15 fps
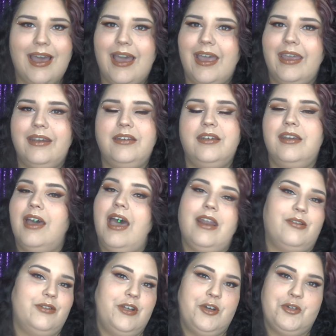I
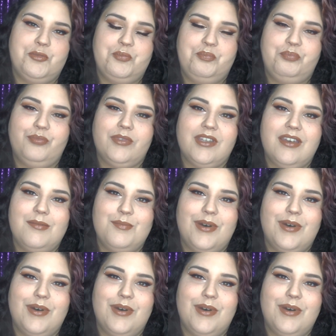don't know.